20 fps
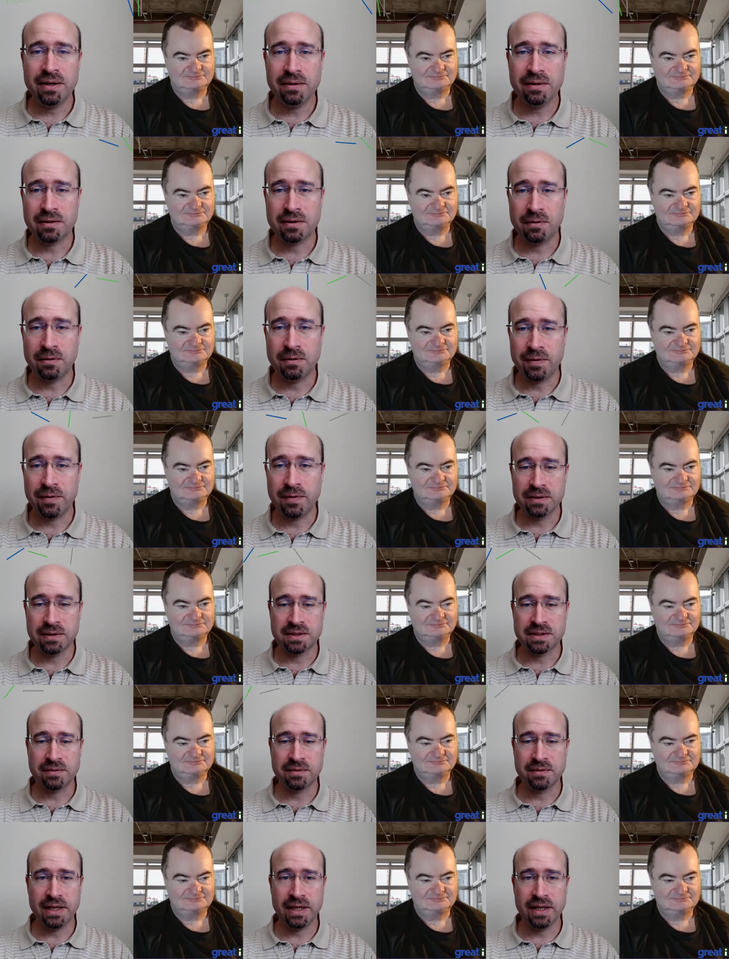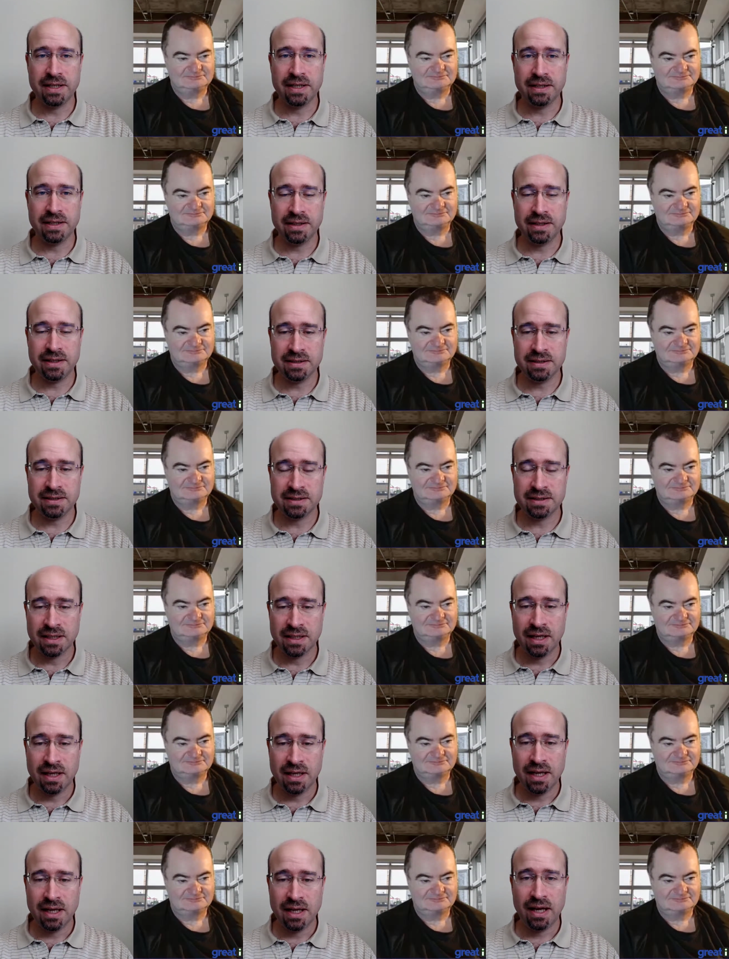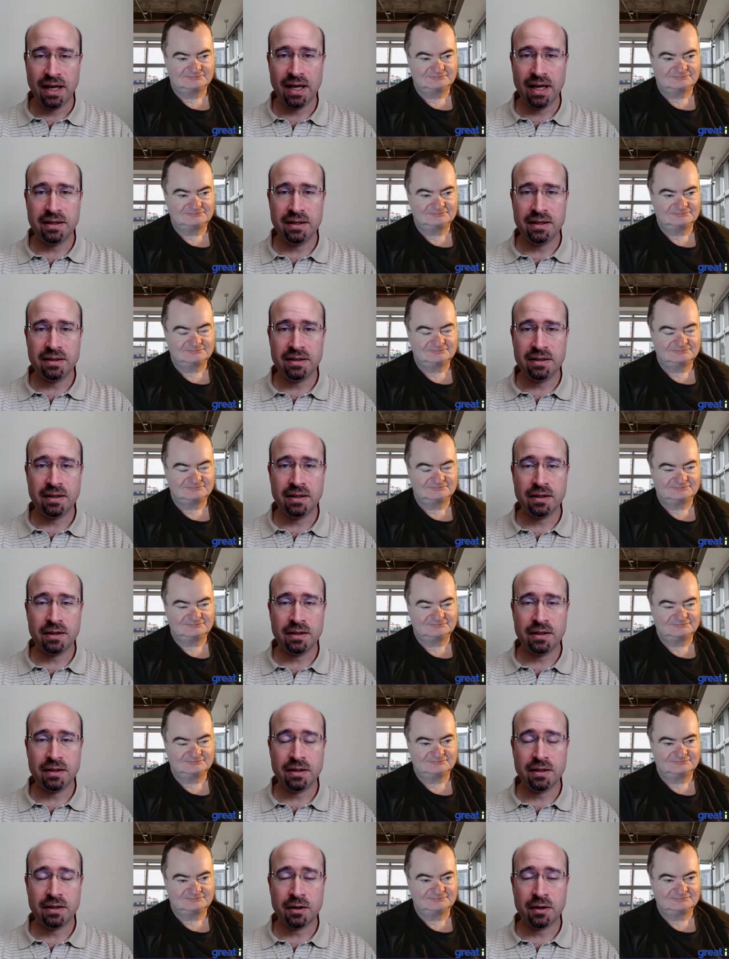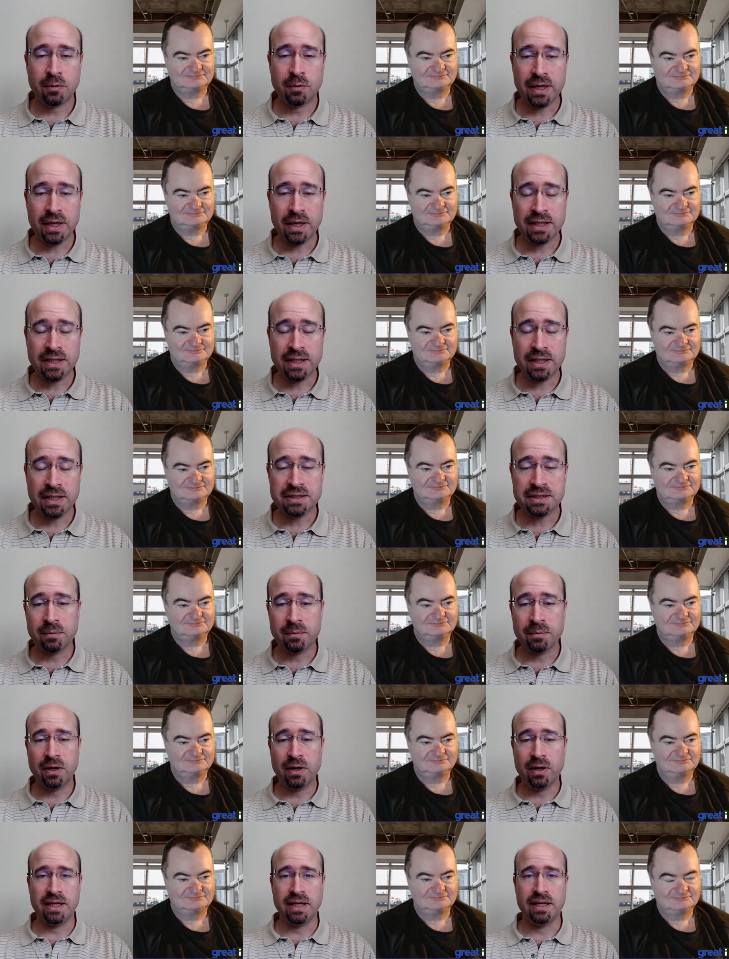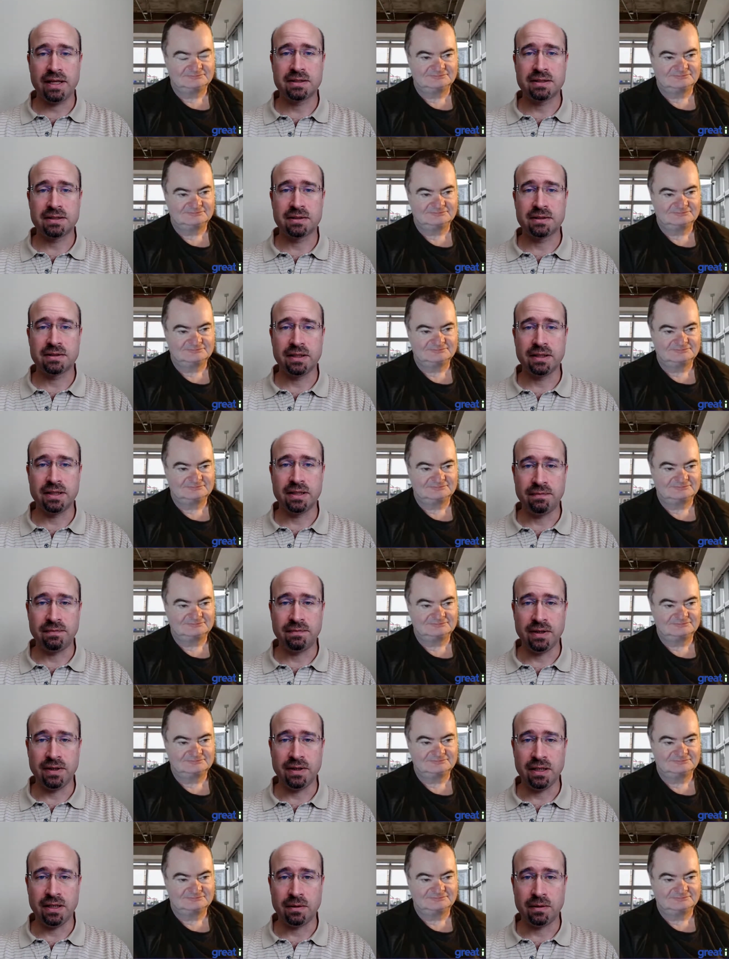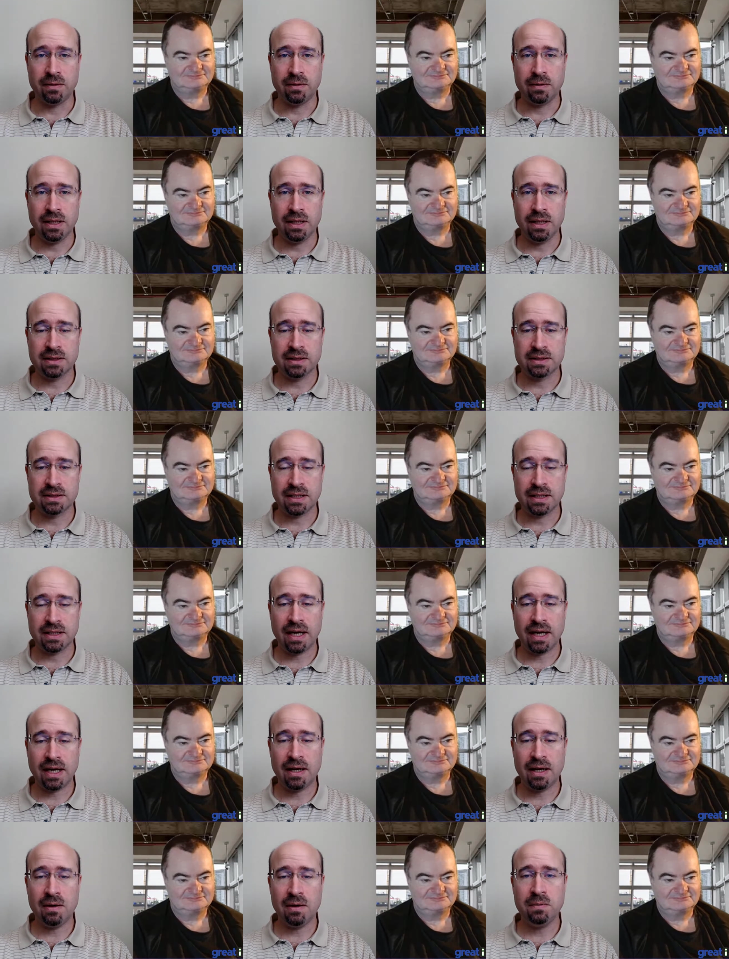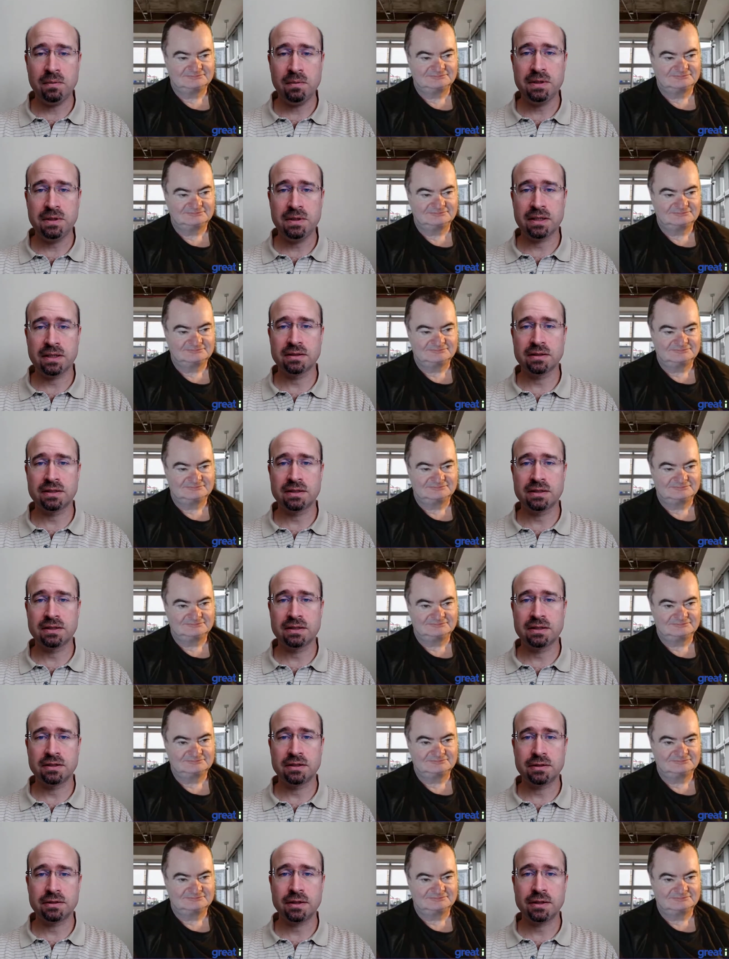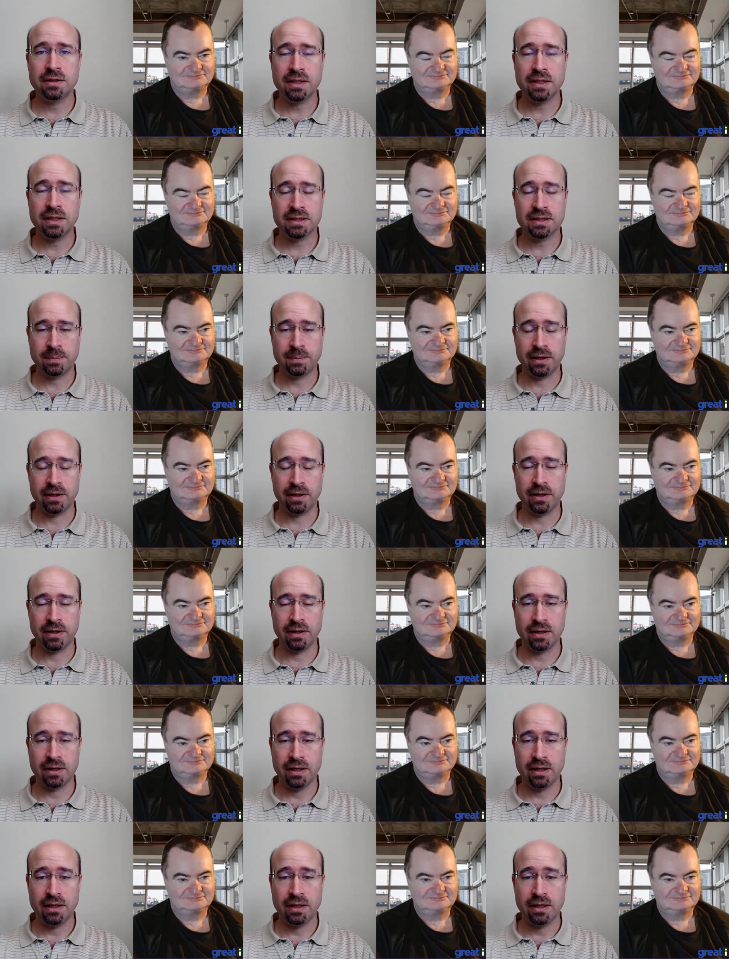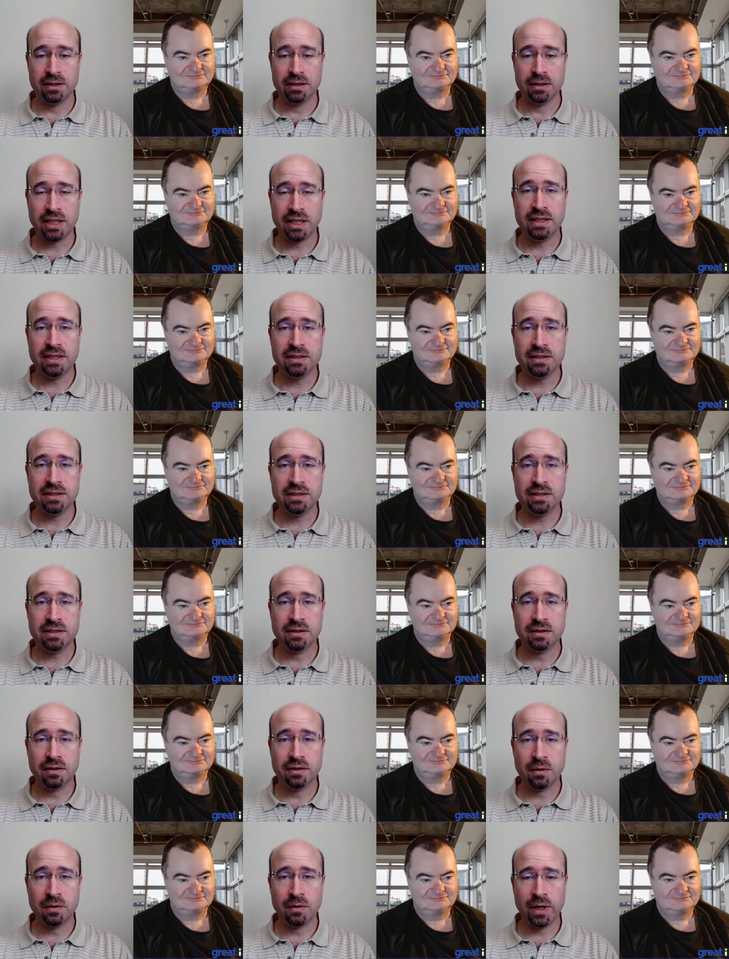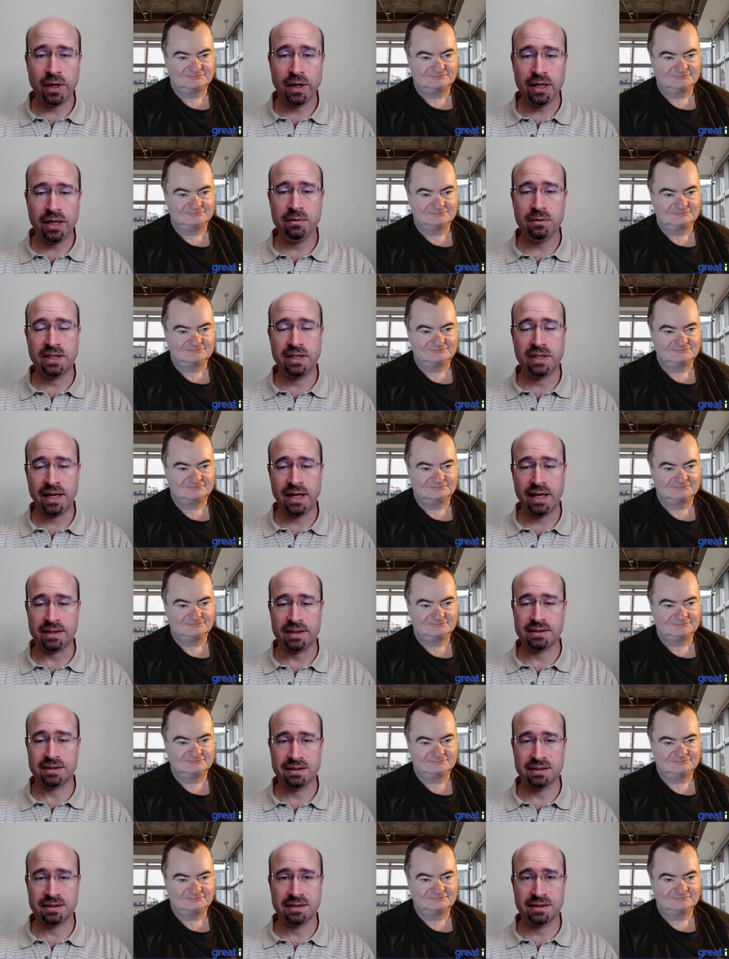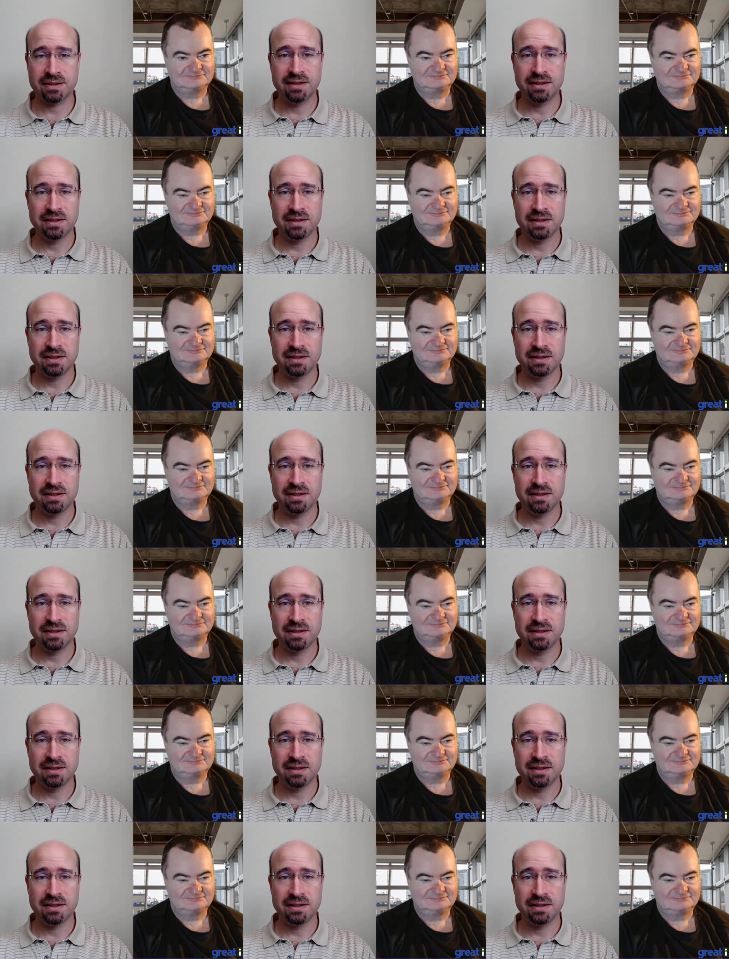Speaker 1: here, co founders of Great Ideaz. And the question that we wanted to answer in this video is how does trellispark change the way you test?